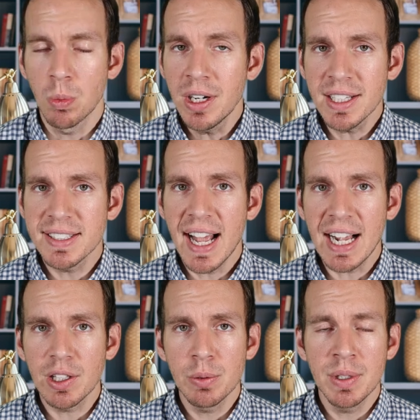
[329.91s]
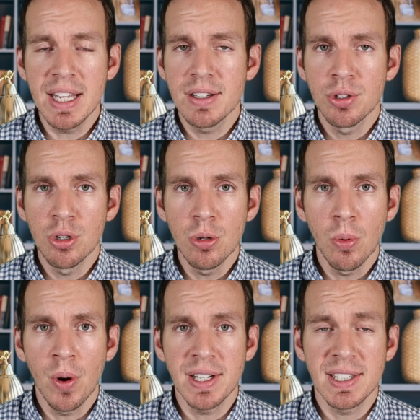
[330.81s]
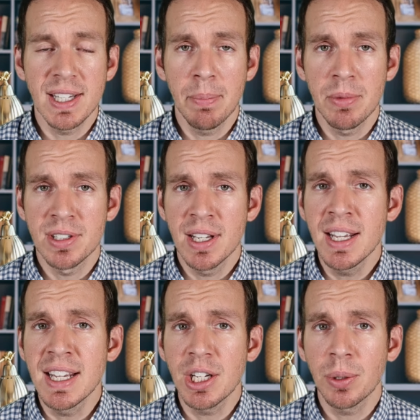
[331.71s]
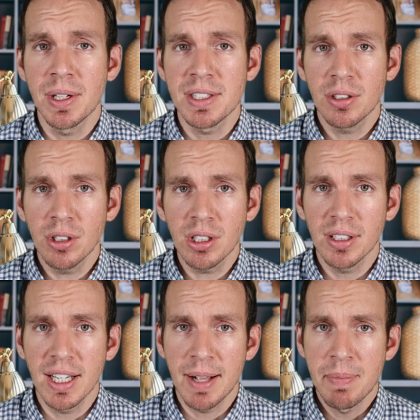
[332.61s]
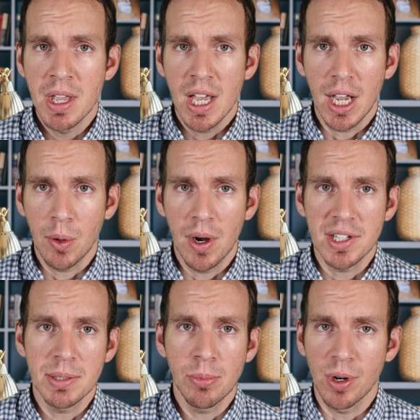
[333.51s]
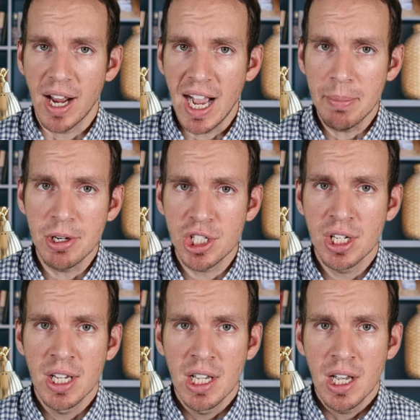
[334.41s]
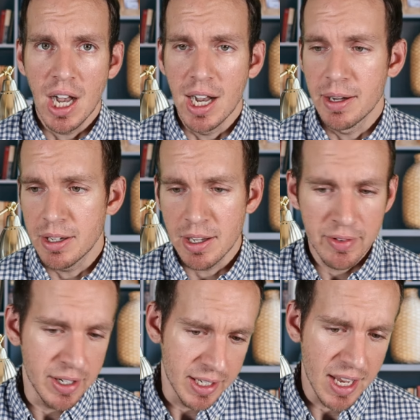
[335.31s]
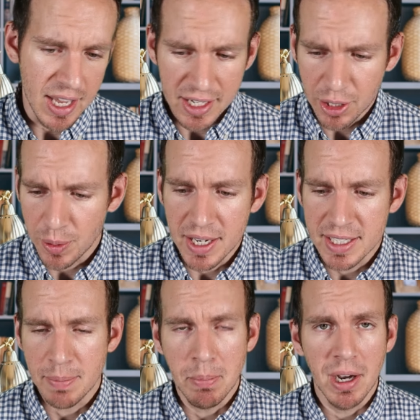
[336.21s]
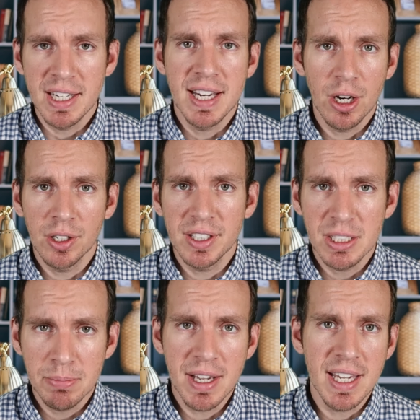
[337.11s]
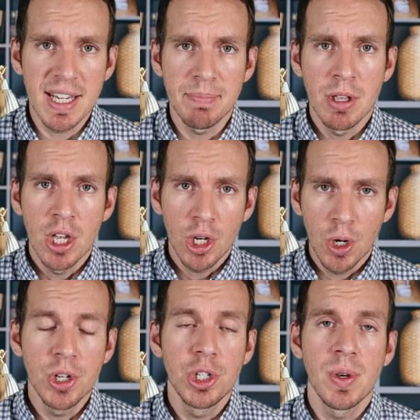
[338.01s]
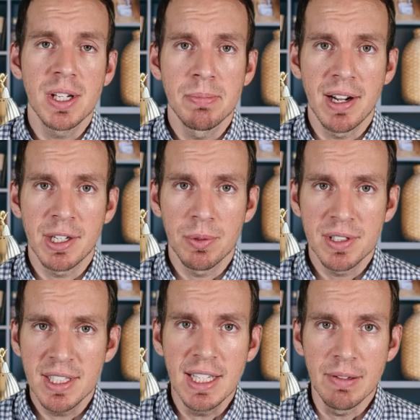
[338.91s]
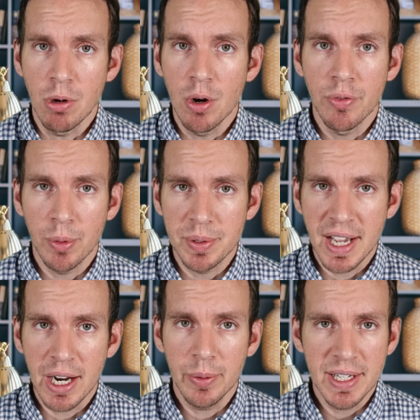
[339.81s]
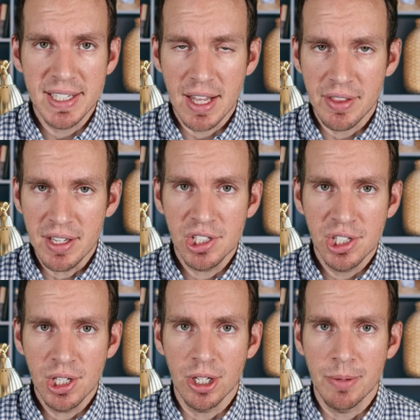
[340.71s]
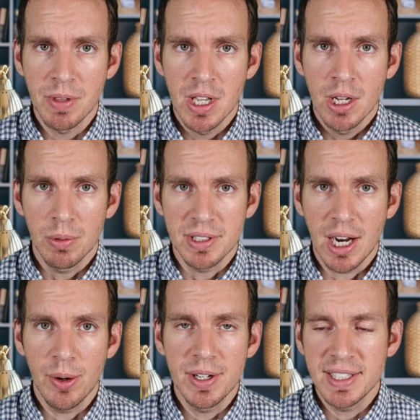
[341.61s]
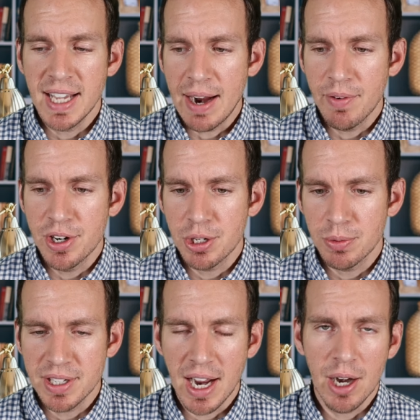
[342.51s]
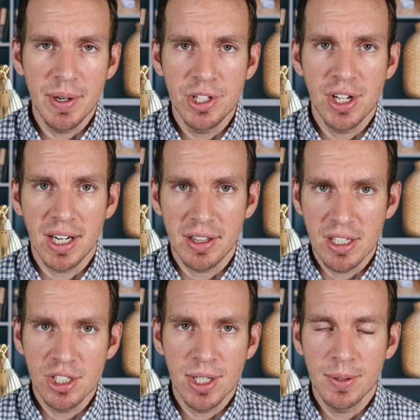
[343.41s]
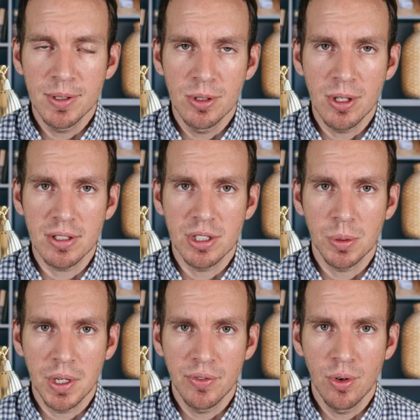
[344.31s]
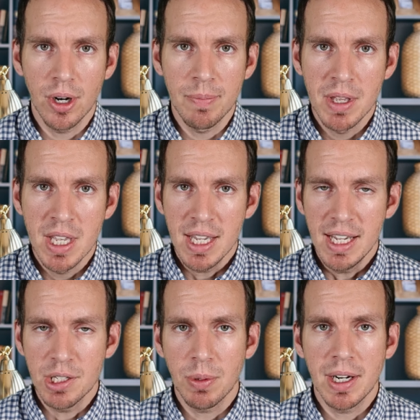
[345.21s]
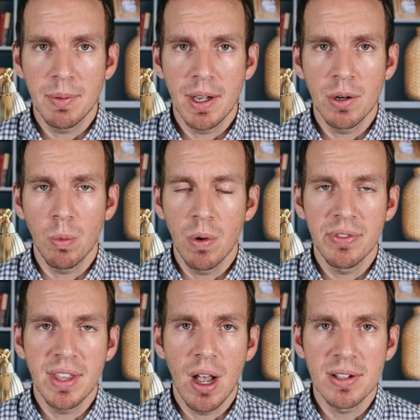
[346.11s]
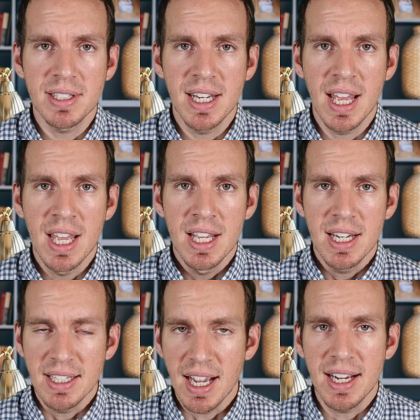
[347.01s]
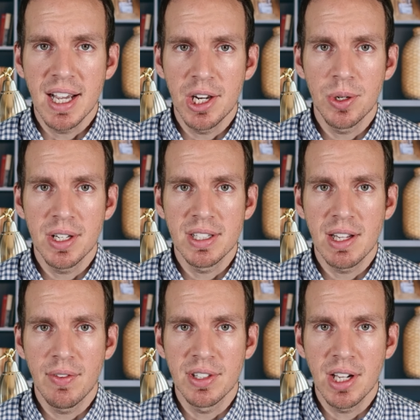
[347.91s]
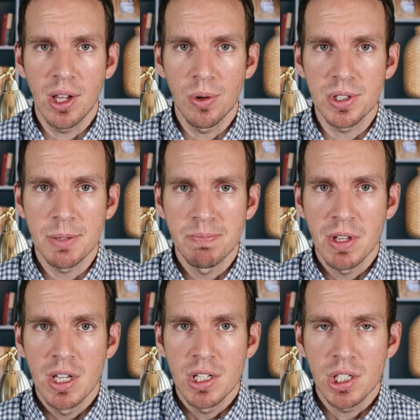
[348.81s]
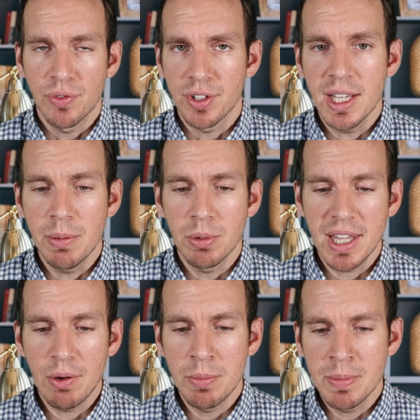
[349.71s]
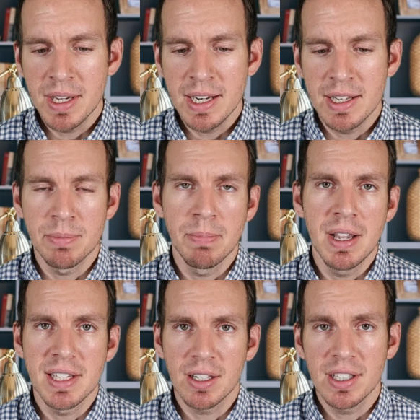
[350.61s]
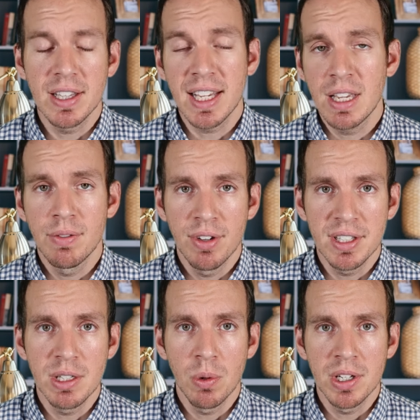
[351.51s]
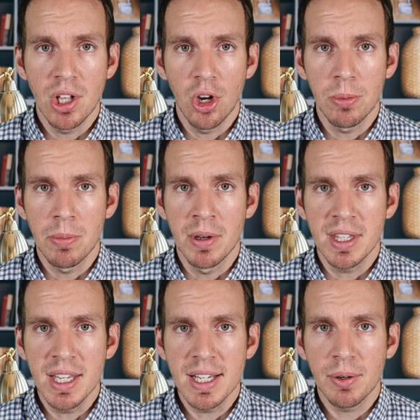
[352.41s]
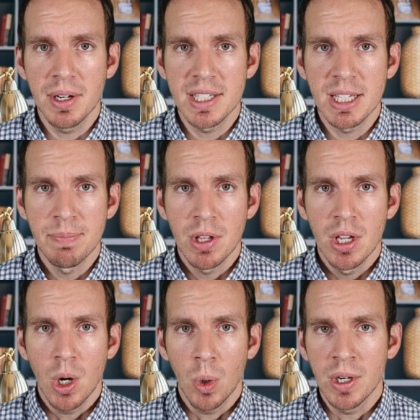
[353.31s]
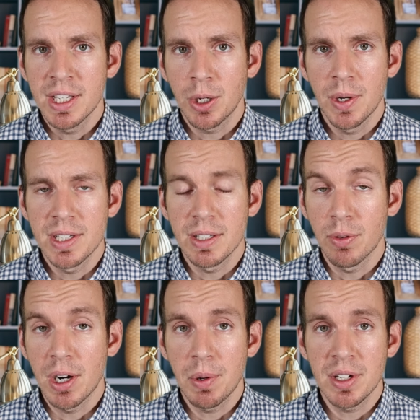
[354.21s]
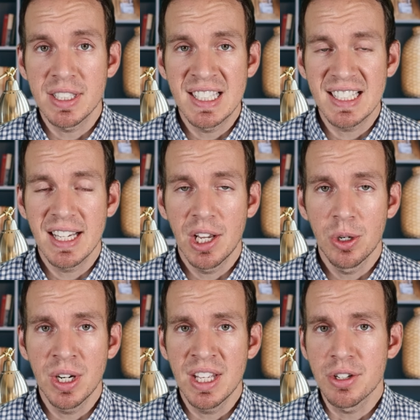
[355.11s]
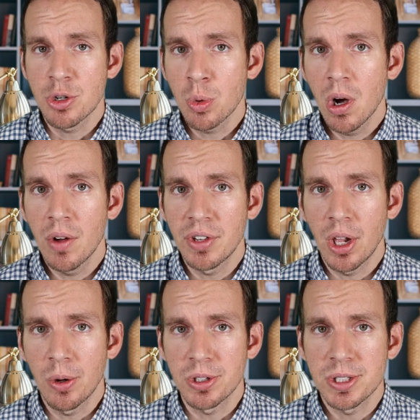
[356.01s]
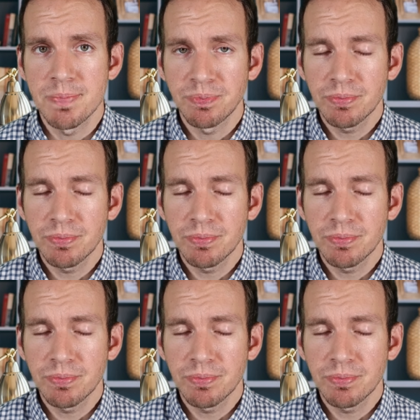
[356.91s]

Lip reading: what exactly would a 2.7% increase look like across the board? How much of an increase, monetarily speaking, could you expect to receive? Well, for retirees this year, the average retiree check this year in 2024 is right around $1,907. So for them, what that would mean is basically like a $51 per month increase, or an increase of right around $612